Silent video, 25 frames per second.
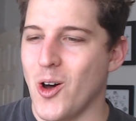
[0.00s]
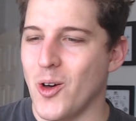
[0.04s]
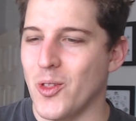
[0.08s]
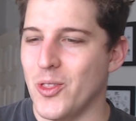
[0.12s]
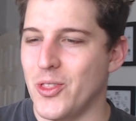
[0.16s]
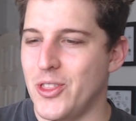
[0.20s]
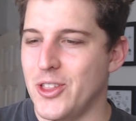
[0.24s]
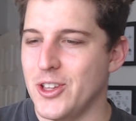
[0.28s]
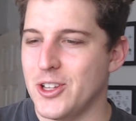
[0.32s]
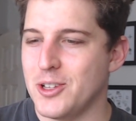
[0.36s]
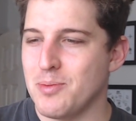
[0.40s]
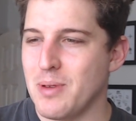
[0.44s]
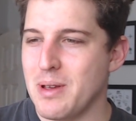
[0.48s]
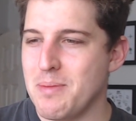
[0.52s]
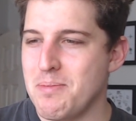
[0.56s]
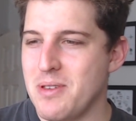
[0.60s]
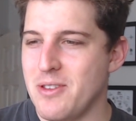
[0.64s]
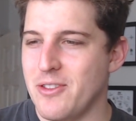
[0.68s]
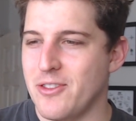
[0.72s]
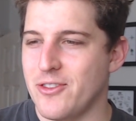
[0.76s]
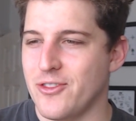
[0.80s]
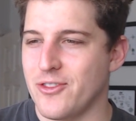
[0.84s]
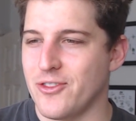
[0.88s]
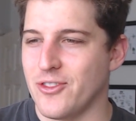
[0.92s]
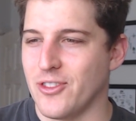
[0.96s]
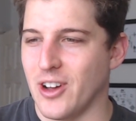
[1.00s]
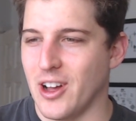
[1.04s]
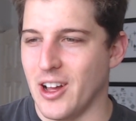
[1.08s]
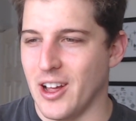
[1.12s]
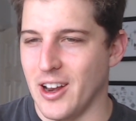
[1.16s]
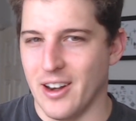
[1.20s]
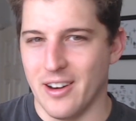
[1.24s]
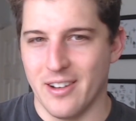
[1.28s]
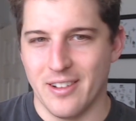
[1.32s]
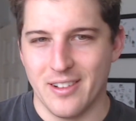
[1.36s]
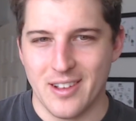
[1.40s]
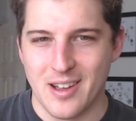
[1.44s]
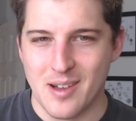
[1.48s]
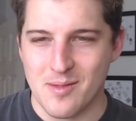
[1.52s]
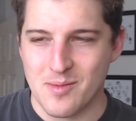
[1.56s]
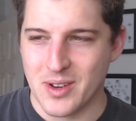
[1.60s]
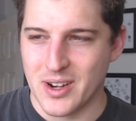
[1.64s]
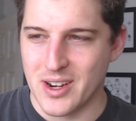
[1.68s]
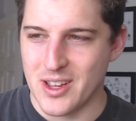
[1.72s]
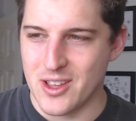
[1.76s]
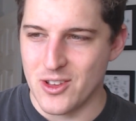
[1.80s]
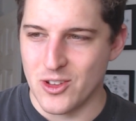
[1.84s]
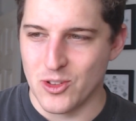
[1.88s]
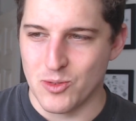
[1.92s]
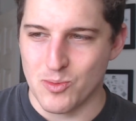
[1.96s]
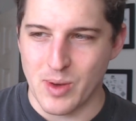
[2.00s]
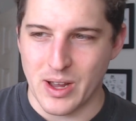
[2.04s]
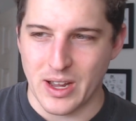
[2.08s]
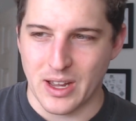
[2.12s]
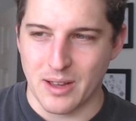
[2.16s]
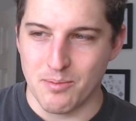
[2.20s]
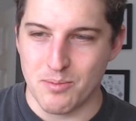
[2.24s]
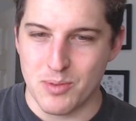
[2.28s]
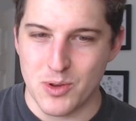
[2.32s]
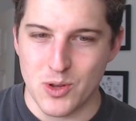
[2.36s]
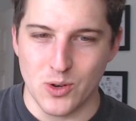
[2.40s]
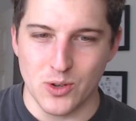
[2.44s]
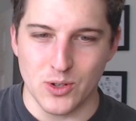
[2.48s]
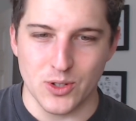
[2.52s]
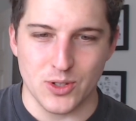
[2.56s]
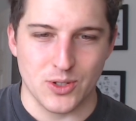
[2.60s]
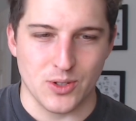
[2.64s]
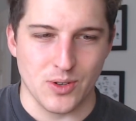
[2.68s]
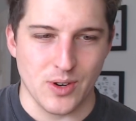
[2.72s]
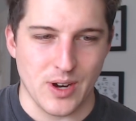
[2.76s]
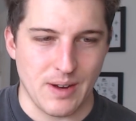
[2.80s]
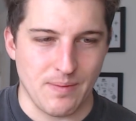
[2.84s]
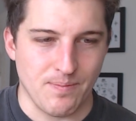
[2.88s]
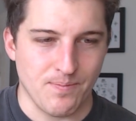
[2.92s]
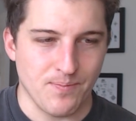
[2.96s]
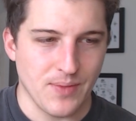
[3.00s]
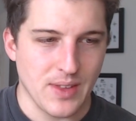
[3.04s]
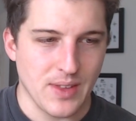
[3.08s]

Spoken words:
this might be fun. I'm going to use my computer screen.